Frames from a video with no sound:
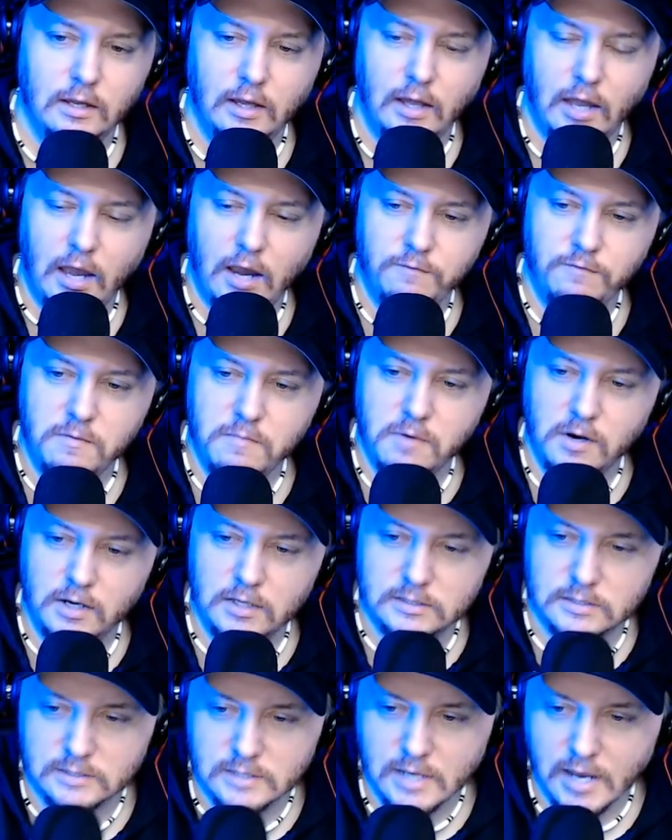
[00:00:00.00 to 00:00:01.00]

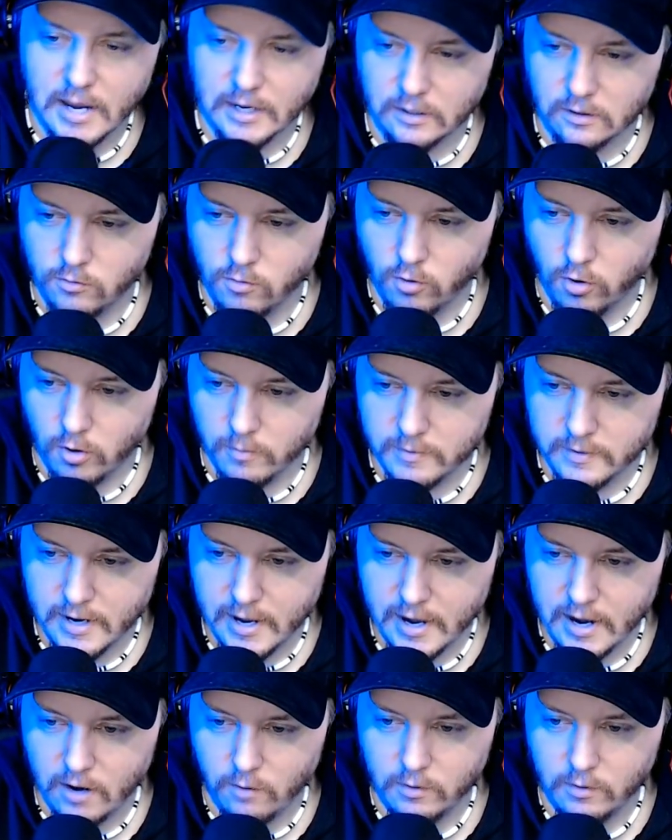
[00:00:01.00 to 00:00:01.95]
Everybody's attacking Corbin now.